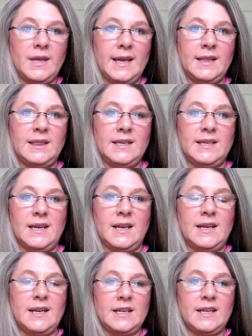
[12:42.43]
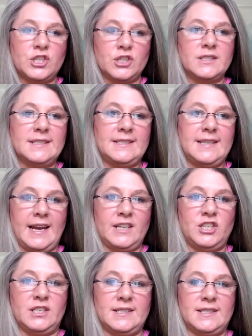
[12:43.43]
in the initial
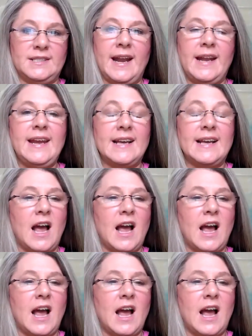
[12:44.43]
stages, and yes,